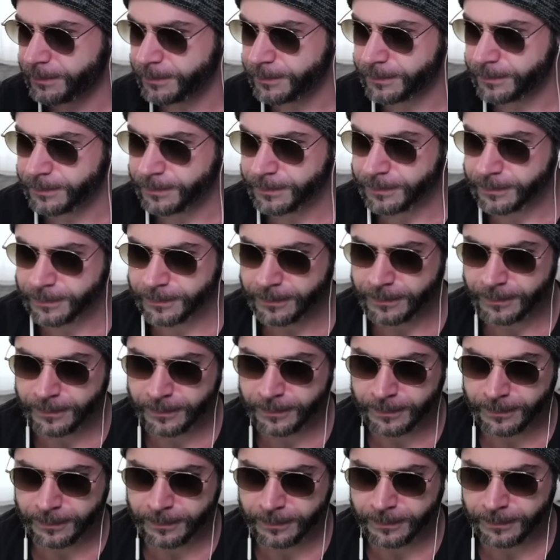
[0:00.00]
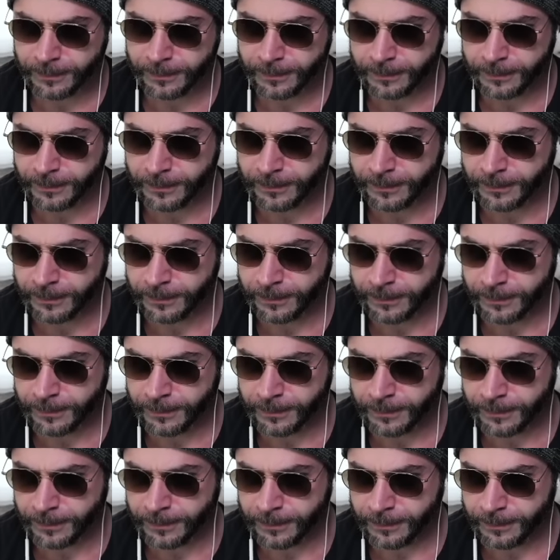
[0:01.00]

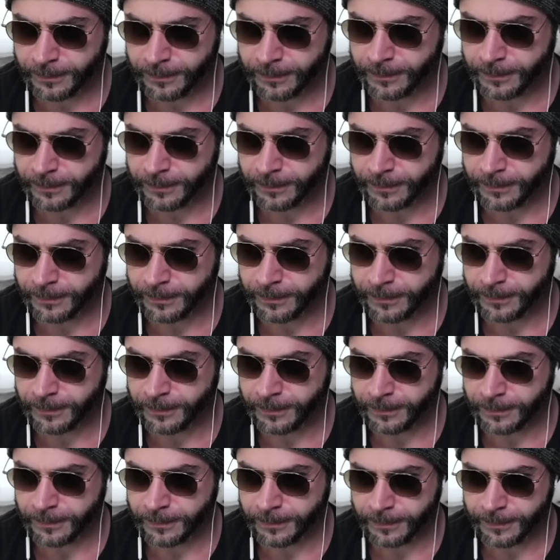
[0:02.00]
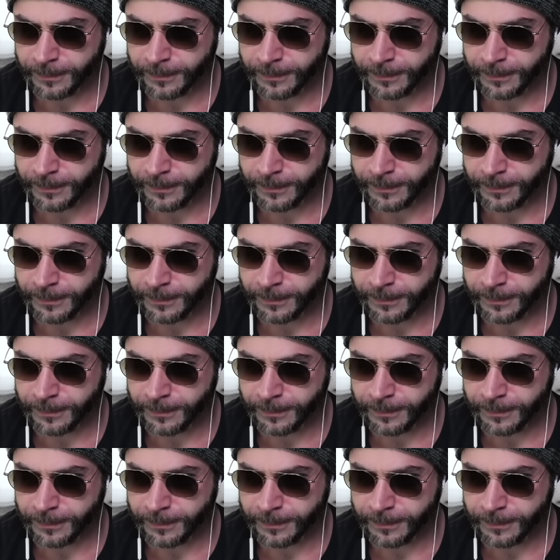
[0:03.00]
The person shown says nothing.